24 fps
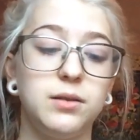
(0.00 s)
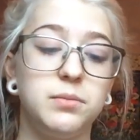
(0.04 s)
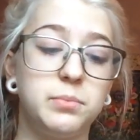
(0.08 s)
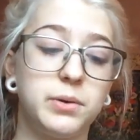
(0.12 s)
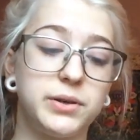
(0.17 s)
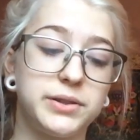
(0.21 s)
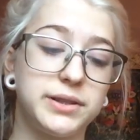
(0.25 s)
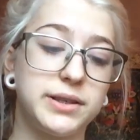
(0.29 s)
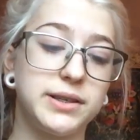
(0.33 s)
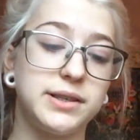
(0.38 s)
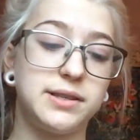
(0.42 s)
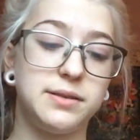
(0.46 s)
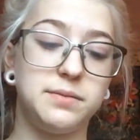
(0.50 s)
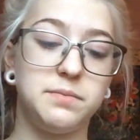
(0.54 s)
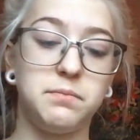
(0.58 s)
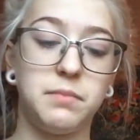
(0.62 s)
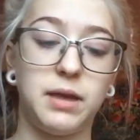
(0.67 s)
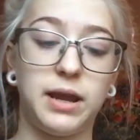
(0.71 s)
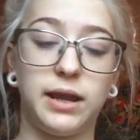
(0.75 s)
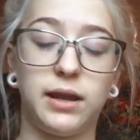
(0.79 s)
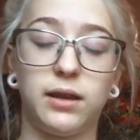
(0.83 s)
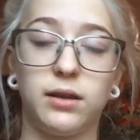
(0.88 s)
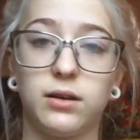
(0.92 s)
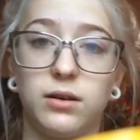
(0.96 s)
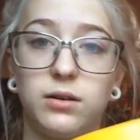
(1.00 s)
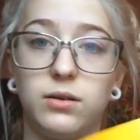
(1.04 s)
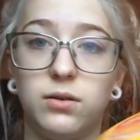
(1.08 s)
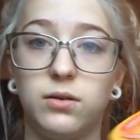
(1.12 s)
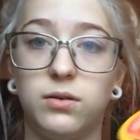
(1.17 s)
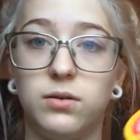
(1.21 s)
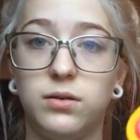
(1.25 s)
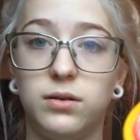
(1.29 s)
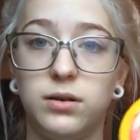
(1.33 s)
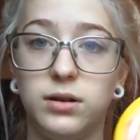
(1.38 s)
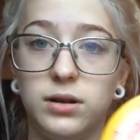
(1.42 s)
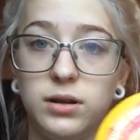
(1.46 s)
put this
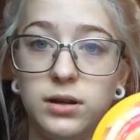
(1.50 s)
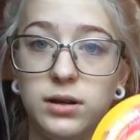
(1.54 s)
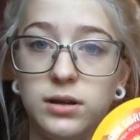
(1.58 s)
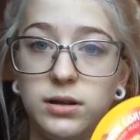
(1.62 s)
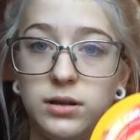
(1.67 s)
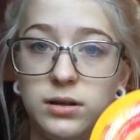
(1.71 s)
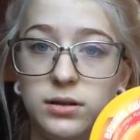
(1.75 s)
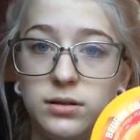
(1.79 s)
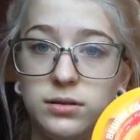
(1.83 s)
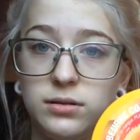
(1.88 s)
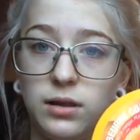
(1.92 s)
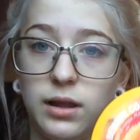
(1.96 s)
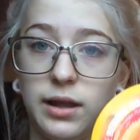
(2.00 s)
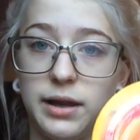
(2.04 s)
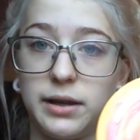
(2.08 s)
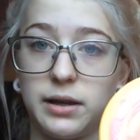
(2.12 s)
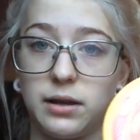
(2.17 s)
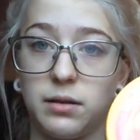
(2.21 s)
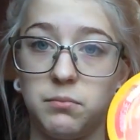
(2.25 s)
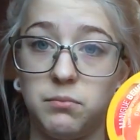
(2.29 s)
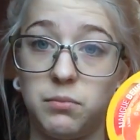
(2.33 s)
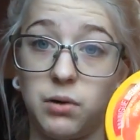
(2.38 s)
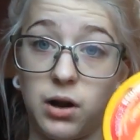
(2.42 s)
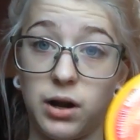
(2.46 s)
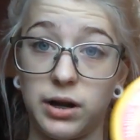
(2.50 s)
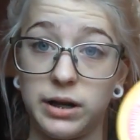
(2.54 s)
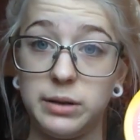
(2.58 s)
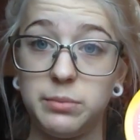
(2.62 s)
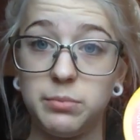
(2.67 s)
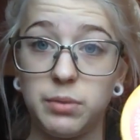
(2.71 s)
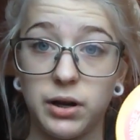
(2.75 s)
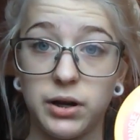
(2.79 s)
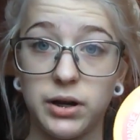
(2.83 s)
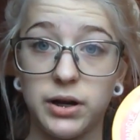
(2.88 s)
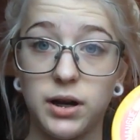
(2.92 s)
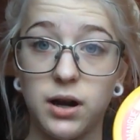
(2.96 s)
mango like body
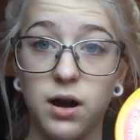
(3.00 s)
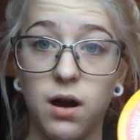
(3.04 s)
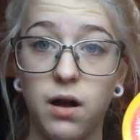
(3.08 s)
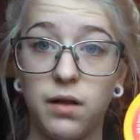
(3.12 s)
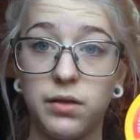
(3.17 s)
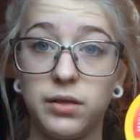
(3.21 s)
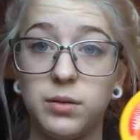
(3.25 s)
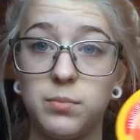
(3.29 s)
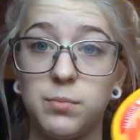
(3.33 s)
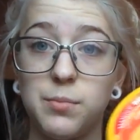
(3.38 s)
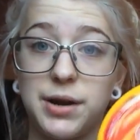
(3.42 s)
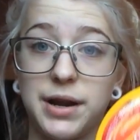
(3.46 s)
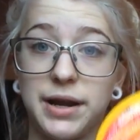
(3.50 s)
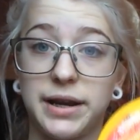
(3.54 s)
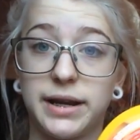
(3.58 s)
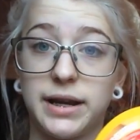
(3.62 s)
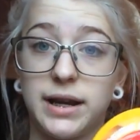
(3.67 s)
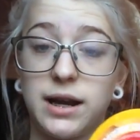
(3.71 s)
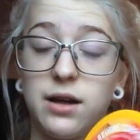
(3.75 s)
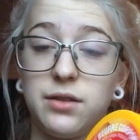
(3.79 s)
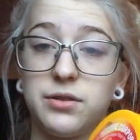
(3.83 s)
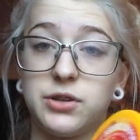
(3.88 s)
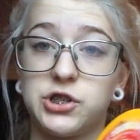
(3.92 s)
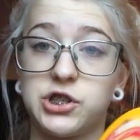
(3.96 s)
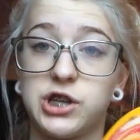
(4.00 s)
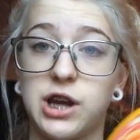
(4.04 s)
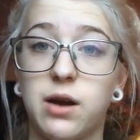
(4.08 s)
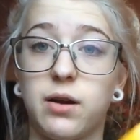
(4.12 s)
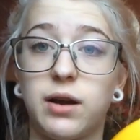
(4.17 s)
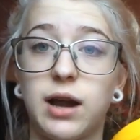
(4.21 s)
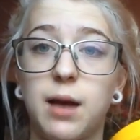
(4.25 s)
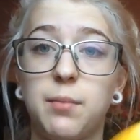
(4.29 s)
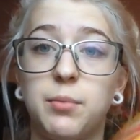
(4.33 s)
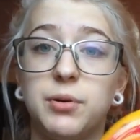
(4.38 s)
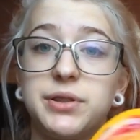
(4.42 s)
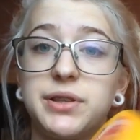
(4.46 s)
butter on them when I get out of the shower.
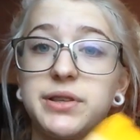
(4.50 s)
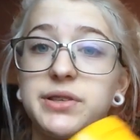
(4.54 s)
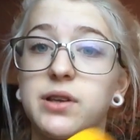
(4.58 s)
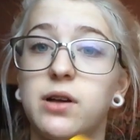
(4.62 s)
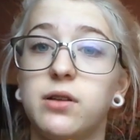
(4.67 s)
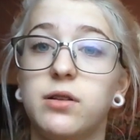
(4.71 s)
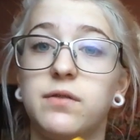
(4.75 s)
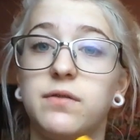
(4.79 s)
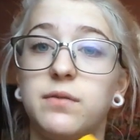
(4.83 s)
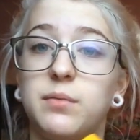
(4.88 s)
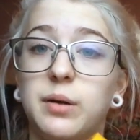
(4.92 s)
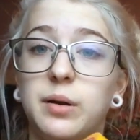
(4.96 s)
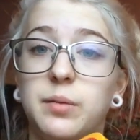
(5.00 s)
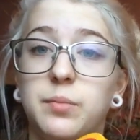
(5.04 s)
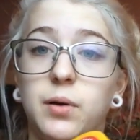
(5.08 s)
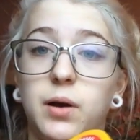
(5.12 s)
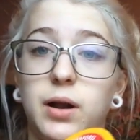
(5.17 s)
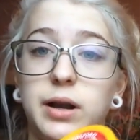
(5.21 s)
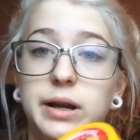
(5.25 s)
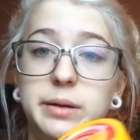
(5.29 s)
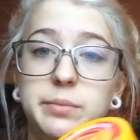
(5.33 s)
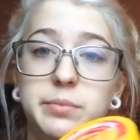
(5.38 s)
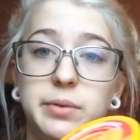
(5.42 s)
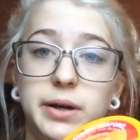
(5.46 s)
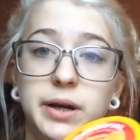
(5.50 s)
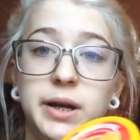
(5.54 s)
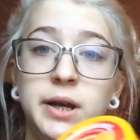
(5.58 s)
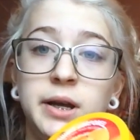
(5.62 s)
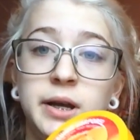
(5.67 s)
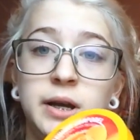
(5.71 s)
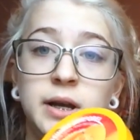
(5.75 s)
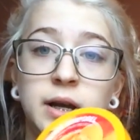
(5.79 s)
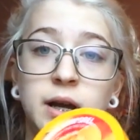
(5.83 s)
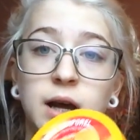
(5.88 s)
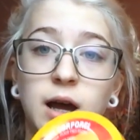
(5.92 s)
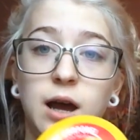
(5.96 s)
I put this all over my body, but
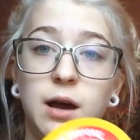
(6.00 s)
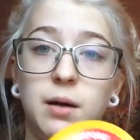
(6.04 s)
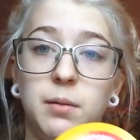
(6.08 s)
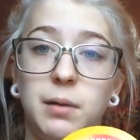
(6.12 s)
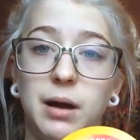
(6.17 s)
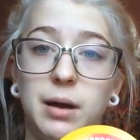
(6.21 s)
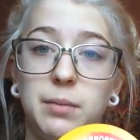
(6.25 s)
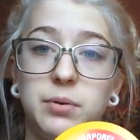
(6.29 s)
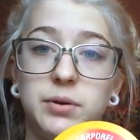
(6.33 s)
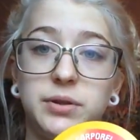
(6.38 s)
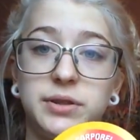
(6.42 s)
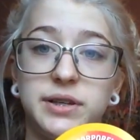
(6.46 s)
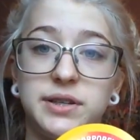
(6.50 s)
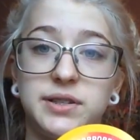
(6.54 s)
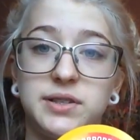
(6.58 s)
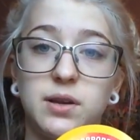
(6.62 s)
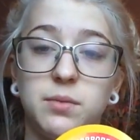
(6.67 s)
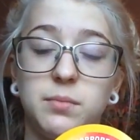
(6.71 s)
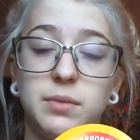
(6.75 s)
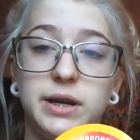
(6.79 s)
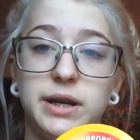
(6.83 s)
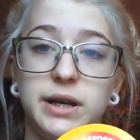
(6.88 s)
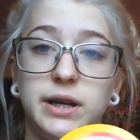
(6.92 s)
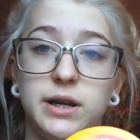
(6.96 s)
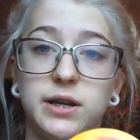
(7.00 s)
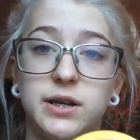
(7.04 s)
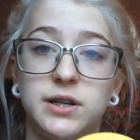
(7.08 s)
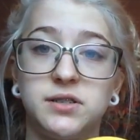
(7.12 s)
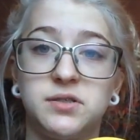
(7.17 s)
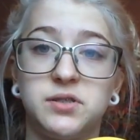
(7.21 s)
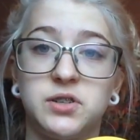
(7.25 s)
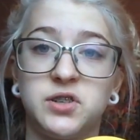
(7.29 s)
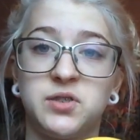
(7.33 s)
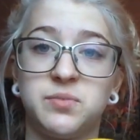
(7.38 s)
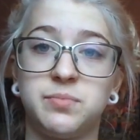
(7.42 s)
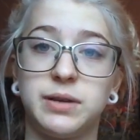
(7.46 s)
I put this on my
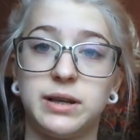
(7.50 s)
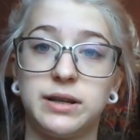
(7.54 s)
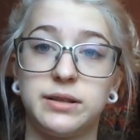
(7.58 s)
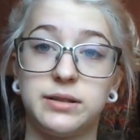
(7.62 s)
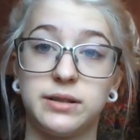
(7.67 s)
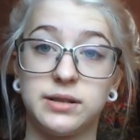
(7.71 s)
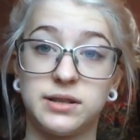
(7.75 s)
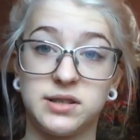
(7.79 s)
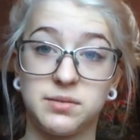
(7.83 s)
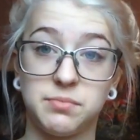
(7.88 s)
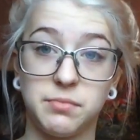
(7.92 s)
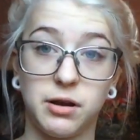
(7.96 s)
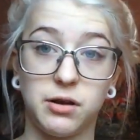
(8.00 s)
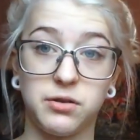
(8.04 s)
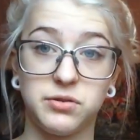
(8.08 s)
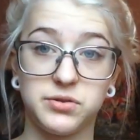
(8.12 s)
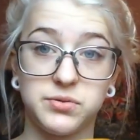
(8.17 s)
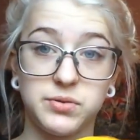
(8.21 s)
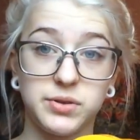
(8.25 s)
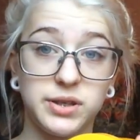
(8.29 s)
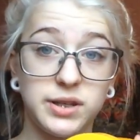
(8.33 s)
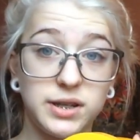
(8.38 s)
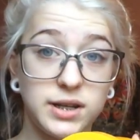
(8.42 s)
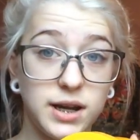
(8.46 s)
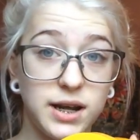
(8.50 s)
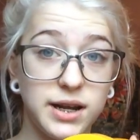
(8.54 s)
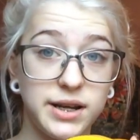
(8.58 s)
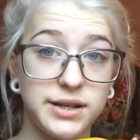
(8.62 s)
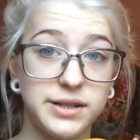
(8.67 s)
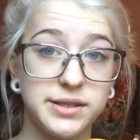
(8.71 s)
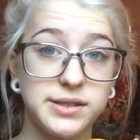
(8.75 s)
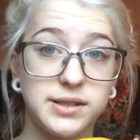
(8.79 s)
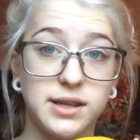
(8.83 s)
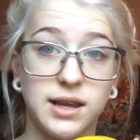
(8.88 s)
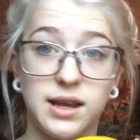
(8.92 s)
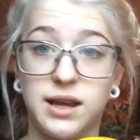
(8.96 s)
ears just because it smells really
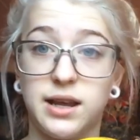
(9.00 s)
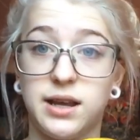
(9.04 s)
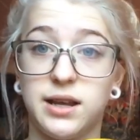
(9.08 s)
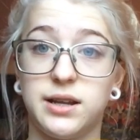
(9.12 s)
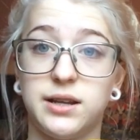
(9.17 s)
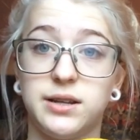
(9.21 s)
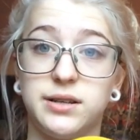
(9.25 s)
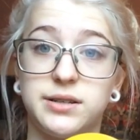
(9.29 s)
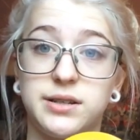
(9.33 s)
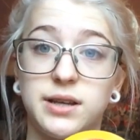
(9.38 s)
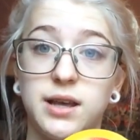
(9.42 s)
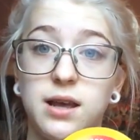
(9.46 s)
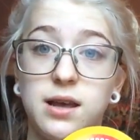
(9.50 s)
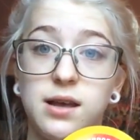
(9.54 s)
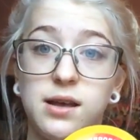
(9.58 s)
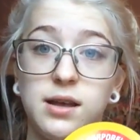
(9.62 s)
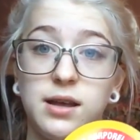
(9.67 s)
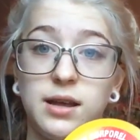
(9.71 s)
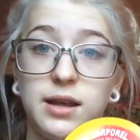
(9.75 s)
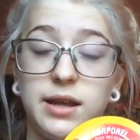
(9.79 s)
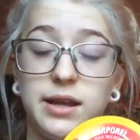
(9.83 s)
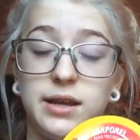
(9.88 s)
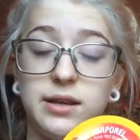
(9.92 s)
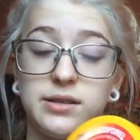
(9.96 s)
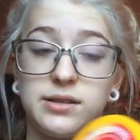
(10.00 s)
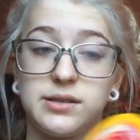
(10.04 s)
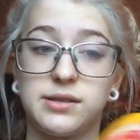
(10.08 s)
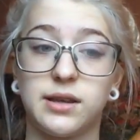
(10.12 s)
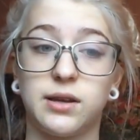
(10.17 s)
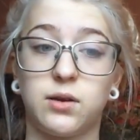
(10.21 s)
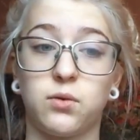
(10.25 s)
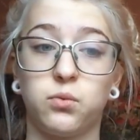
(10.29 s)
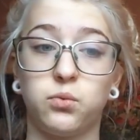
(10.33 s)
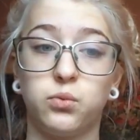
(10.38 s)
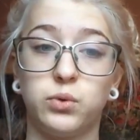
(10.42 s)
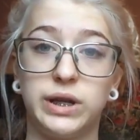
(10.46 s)
nice, and it's
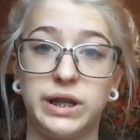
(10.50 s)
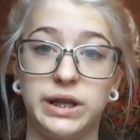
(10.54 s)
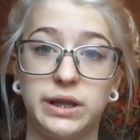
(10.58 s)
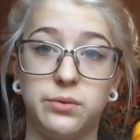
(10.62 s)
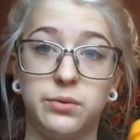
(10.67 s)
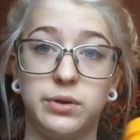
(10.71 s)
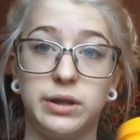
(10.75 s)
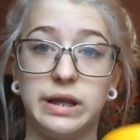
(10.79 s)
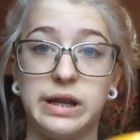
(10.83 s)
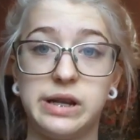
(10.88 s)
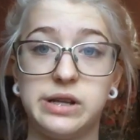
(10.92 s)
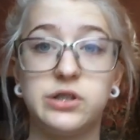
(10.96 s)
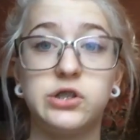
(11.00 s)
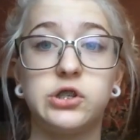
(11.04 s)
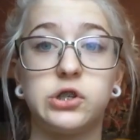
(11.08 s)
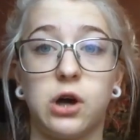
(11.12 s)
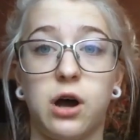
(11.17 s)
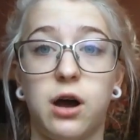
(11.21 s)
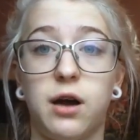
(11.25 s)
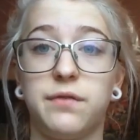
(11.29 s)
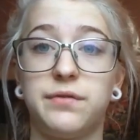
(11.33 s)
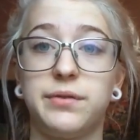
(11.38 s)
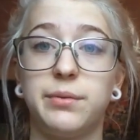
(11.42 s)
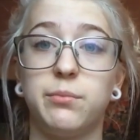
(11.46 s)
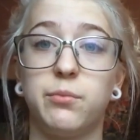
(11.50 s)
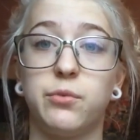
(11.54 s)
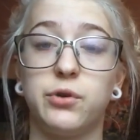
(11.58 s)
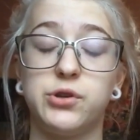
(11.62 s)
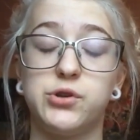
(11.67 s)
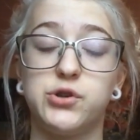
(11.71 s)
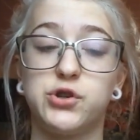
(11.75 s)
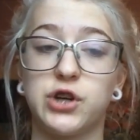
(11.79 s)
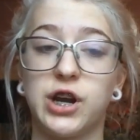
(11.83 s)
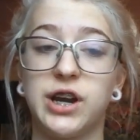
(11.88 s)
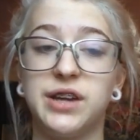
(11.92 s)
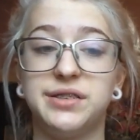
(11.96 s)
like really, really soft and
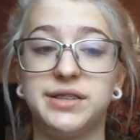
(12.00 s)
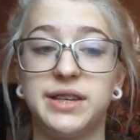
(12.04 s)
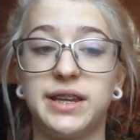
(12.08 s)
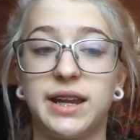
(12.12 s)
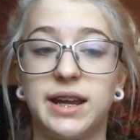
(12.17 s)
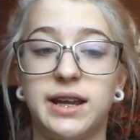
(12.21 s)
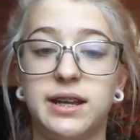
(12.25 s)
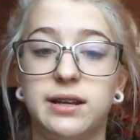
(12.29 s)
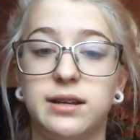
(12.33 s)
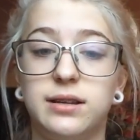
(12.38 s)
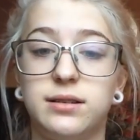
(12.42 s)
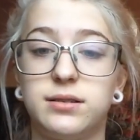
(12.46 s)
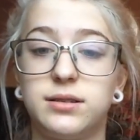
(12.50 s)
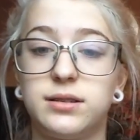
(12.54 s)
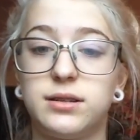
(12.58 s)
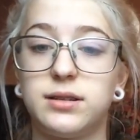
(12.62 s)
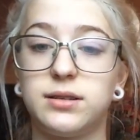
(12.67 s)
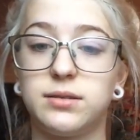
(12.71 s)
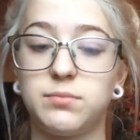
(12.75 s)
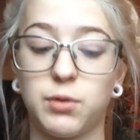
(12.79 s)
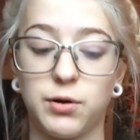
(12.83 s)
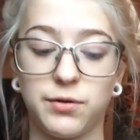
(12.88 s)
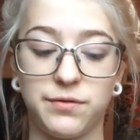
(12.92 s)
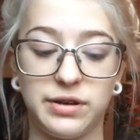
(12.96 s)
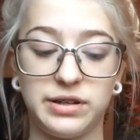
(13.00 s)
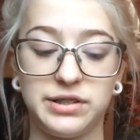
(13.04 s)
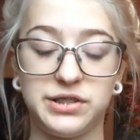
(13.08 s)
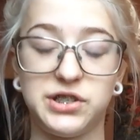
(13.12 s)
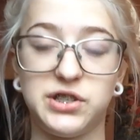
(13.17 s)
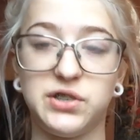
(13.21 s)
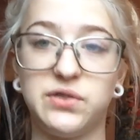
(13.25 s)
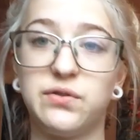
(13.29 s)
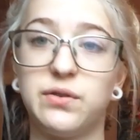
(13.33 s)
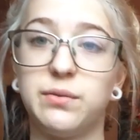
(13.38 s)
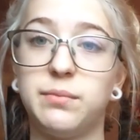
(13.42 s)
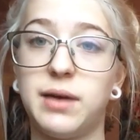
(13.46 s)
moisturizing, and it prevents
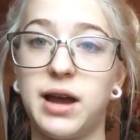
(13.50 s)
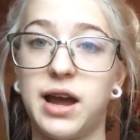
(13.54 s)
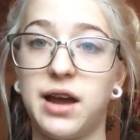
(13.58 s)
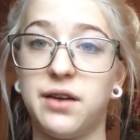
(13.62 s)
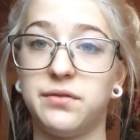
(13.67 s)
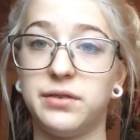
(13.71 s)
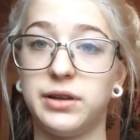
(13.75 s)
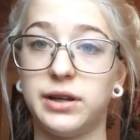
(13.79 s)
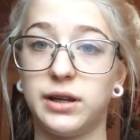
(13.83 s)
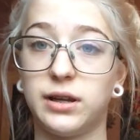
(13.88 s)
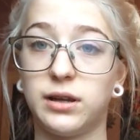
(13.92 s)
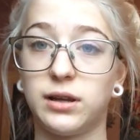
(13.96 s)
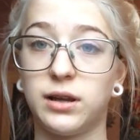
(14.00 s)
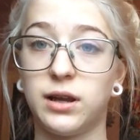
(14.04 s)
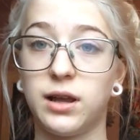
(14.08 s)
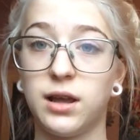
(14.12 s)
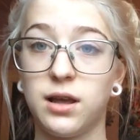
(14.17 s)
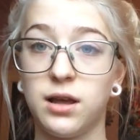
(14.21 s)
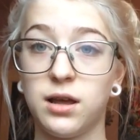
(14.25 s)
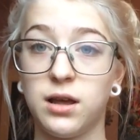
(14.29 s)
you from having